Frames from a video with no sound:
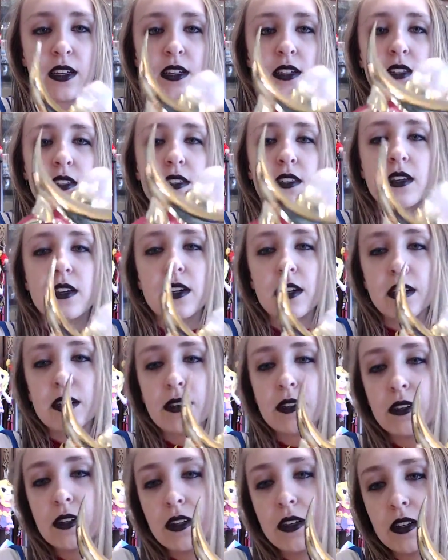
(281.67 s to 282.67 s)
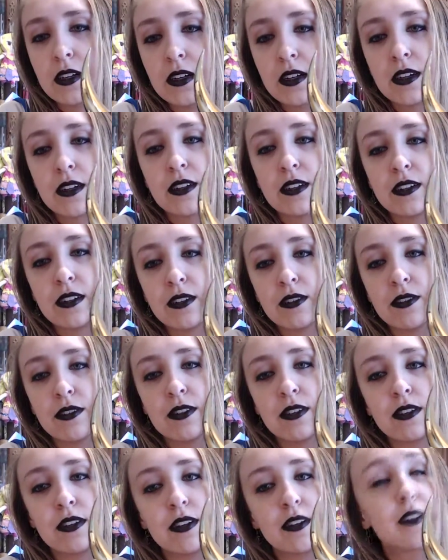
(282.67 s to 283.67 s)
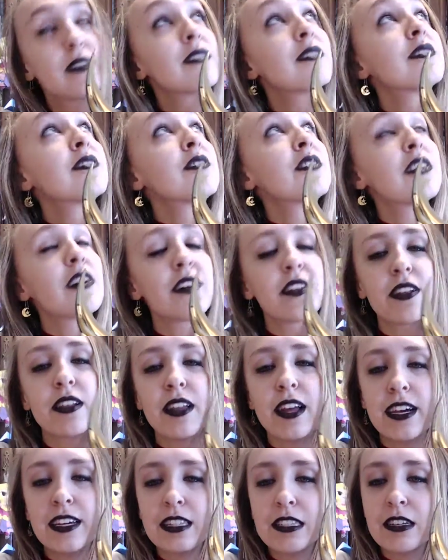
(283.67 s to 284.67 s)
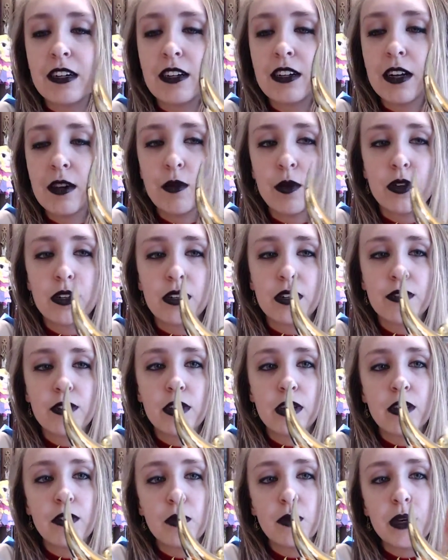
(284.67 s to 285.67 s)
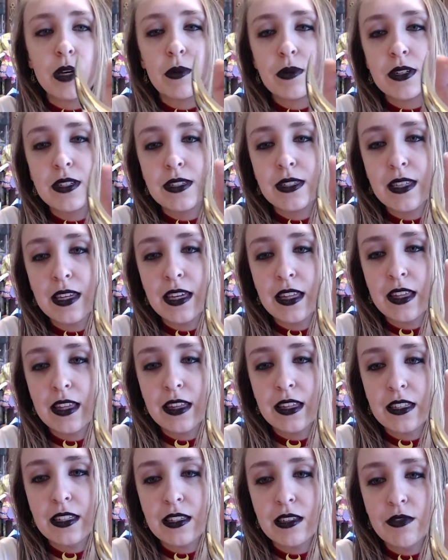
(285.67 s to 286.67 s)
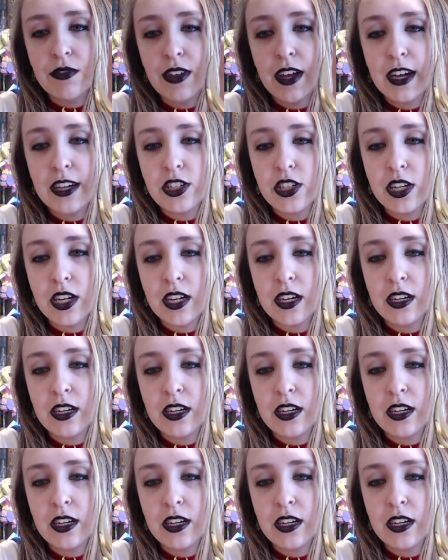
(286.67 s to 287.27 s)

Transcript: So, well, with all the lights on, I wonder if you'll even be able to see that this is flashing.